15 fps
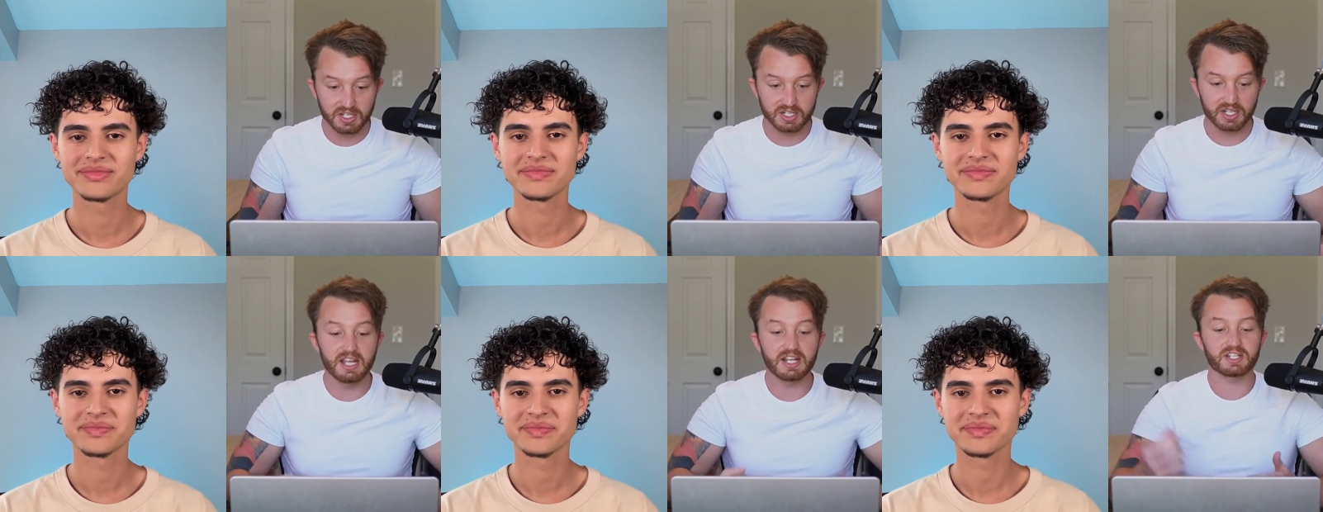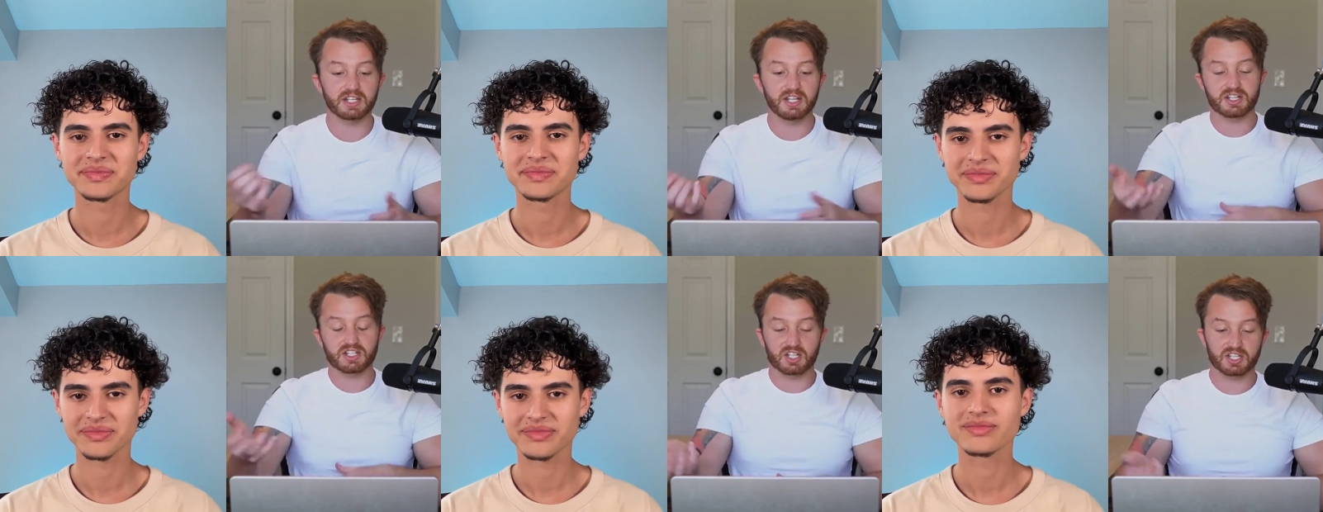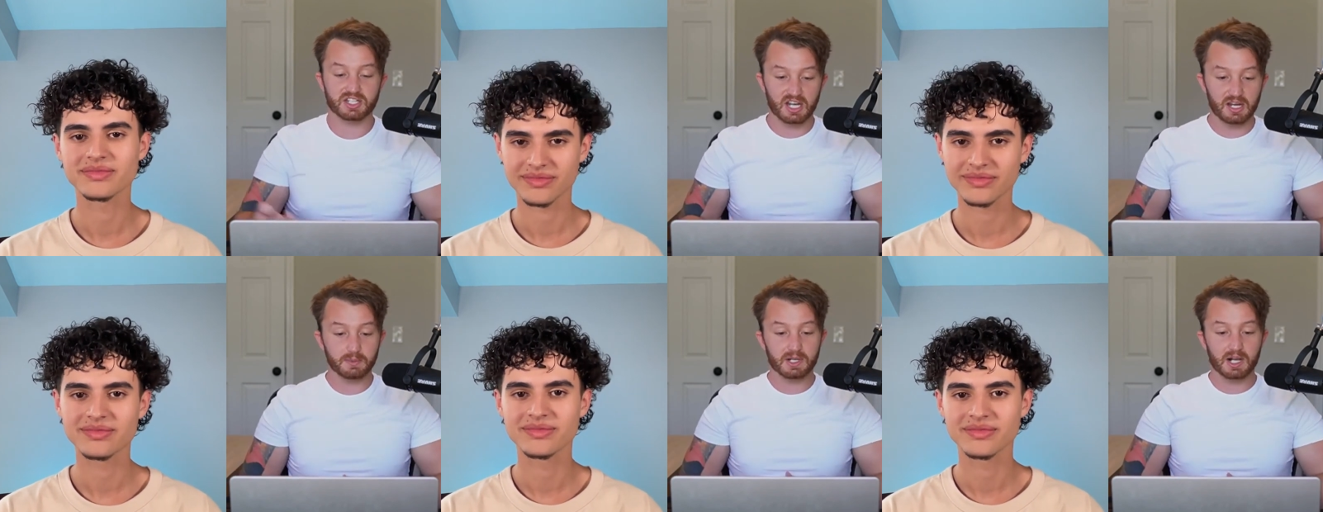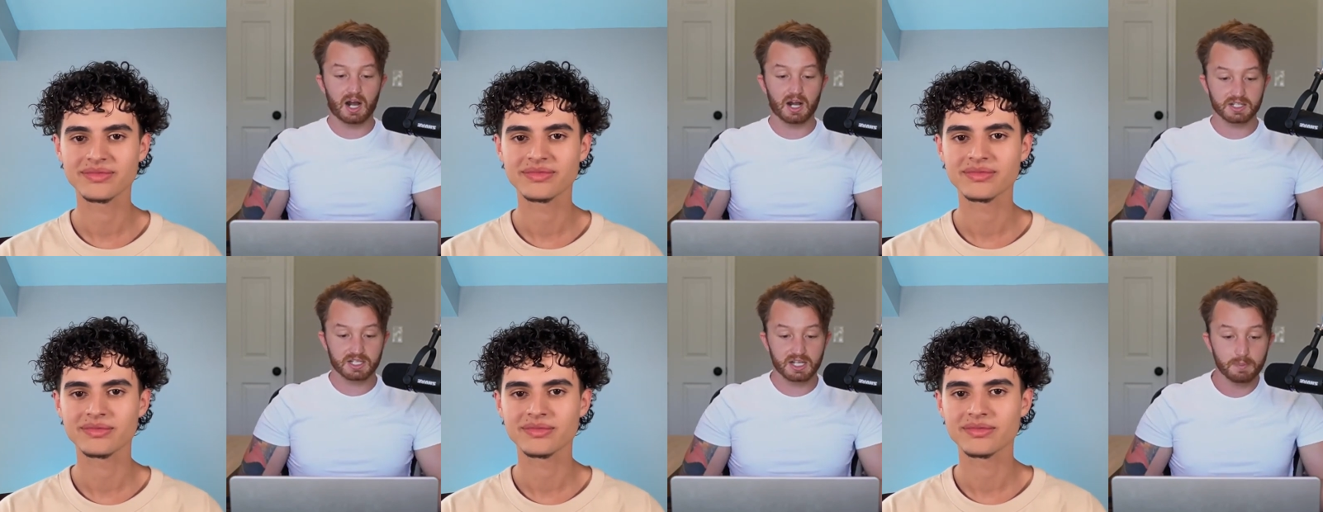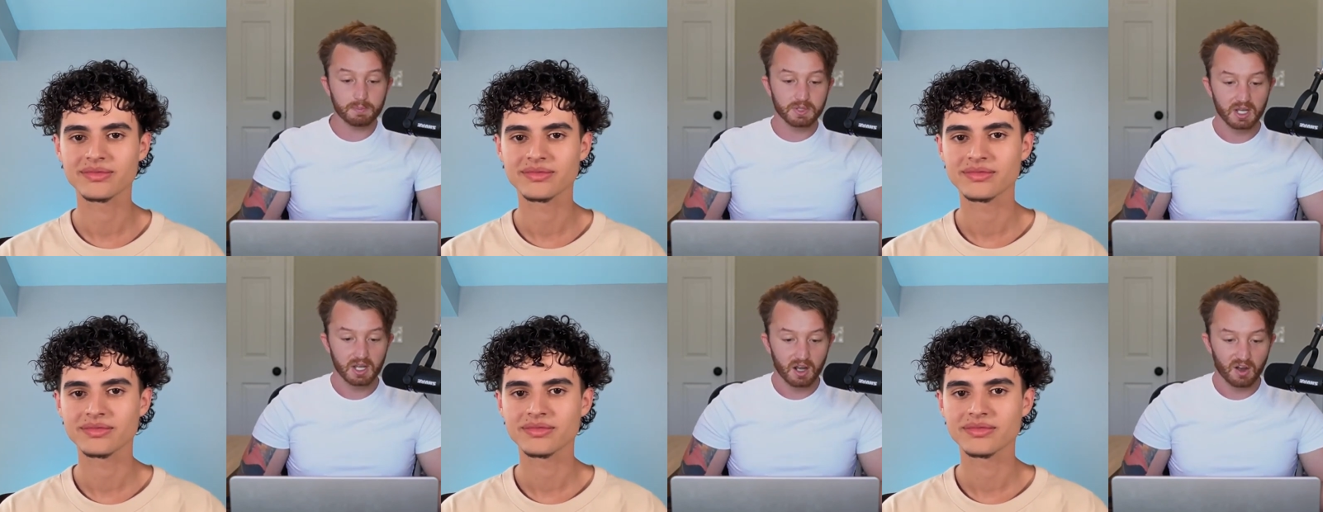Speaker 1: It's it's the same concept
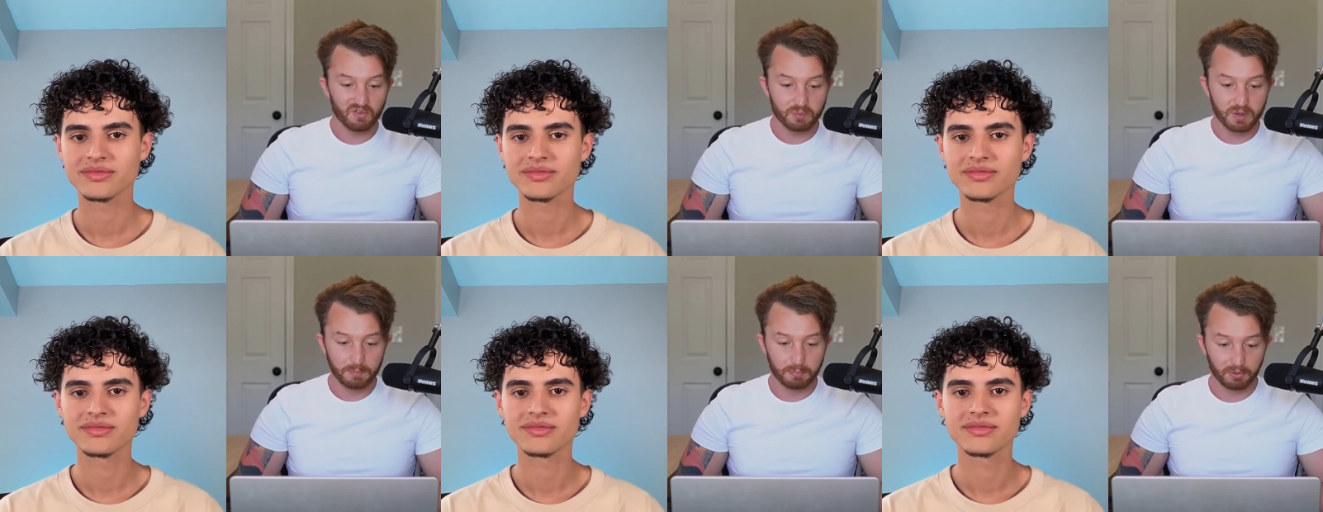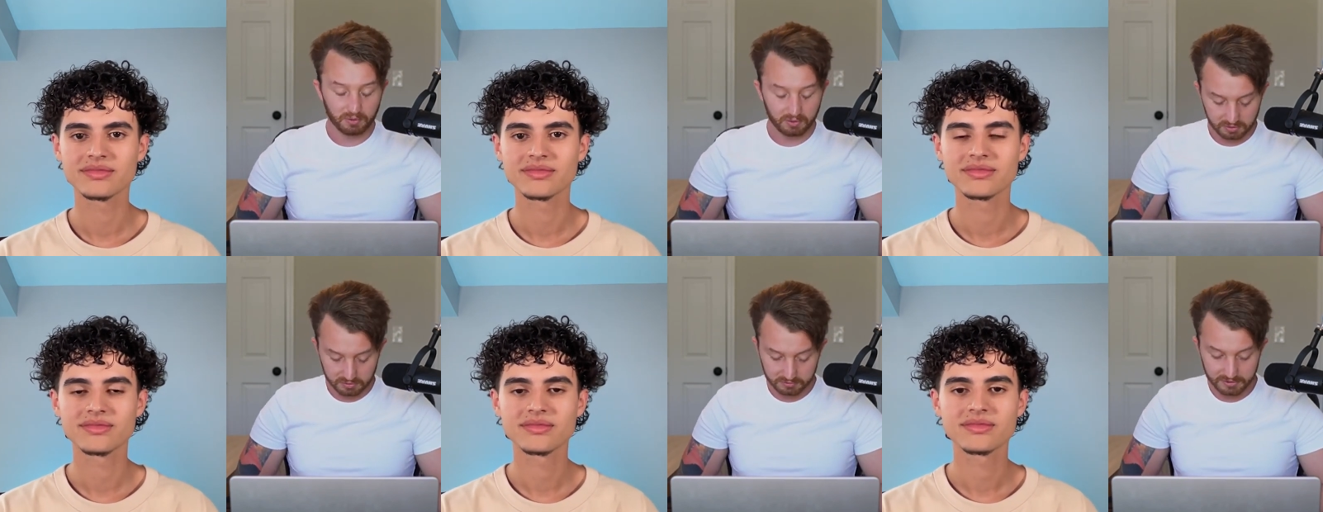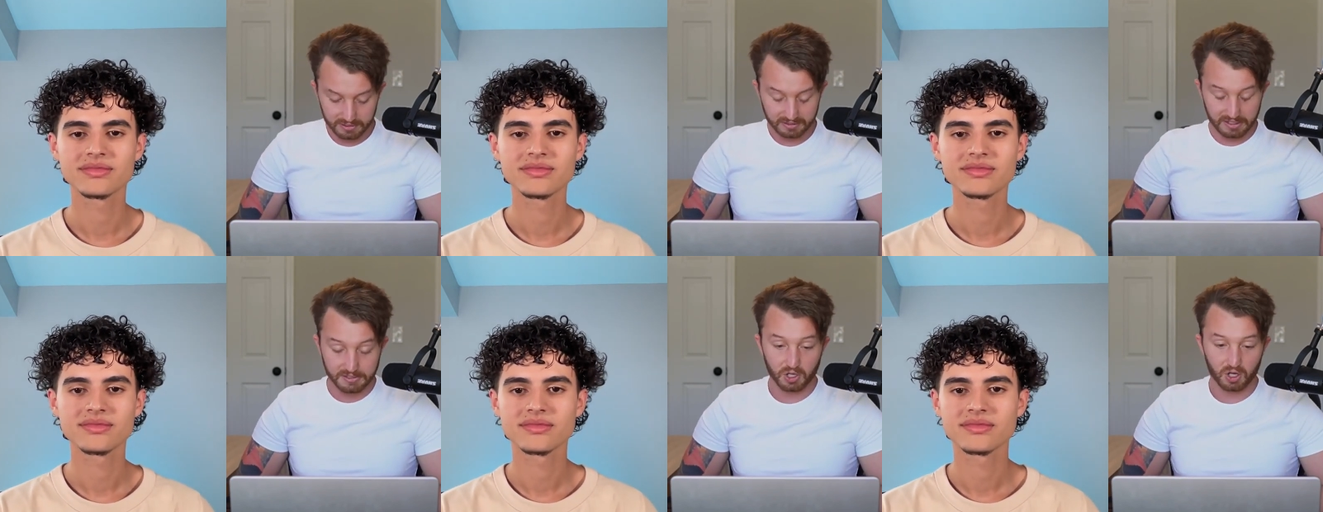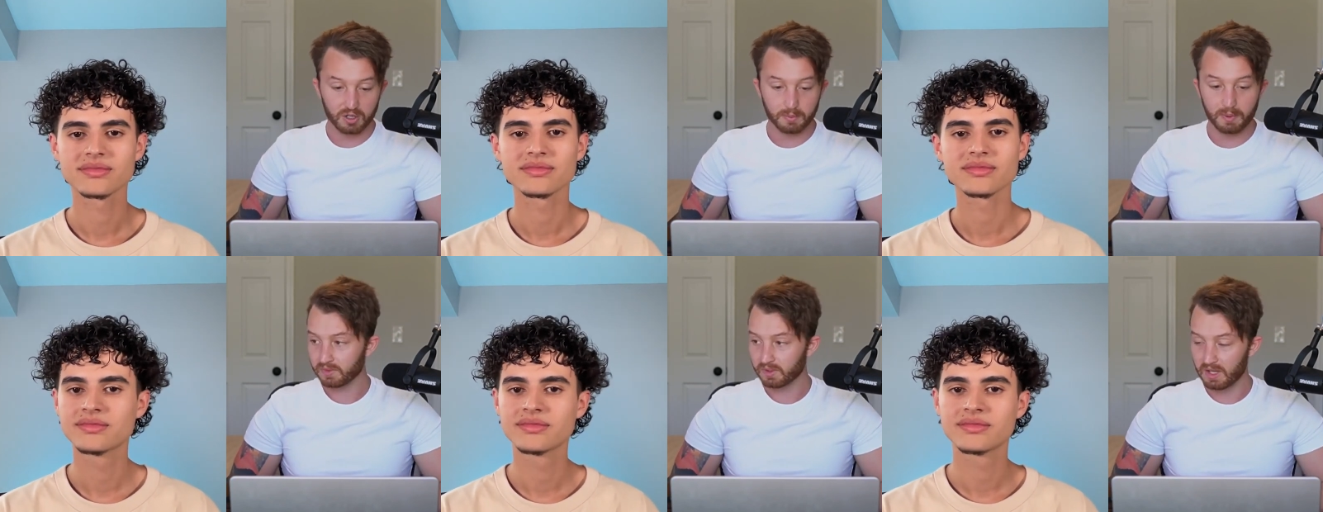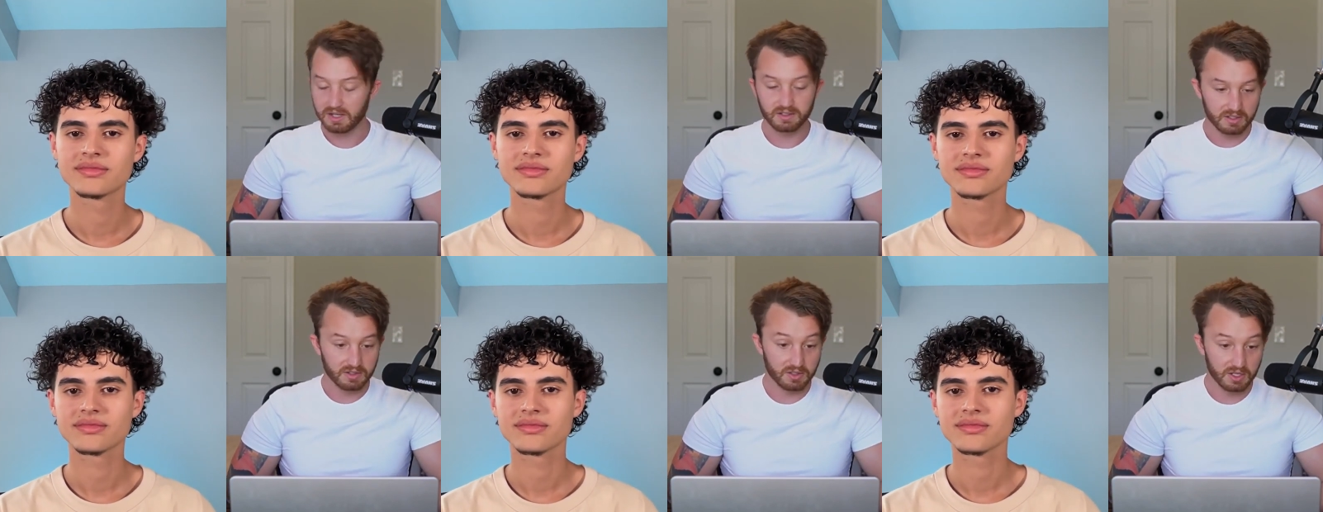of people, like they talk about, and
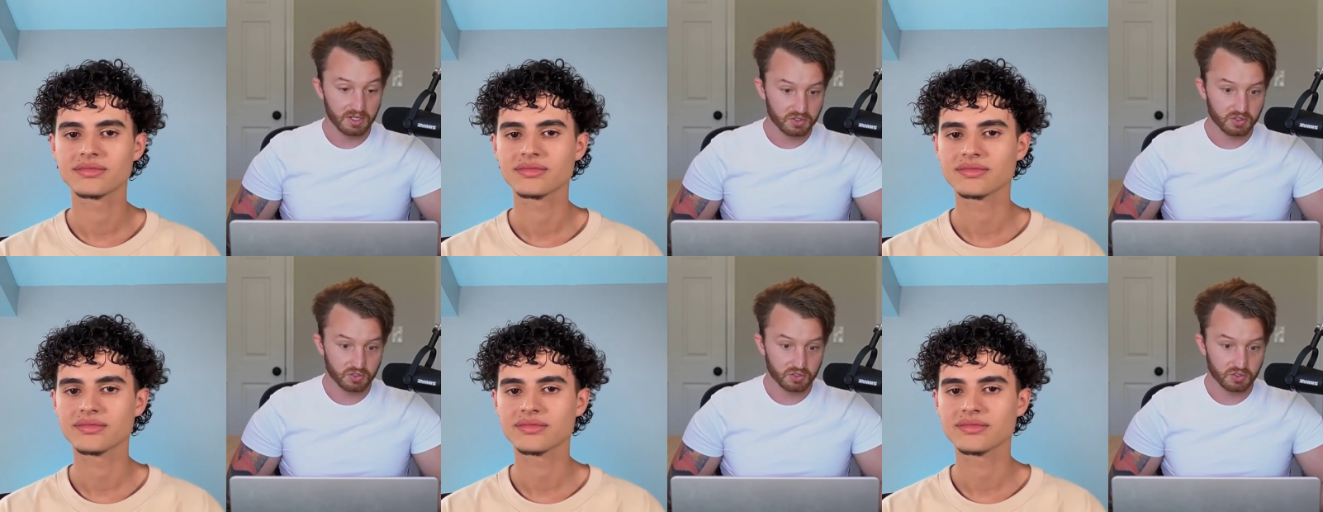it, it's,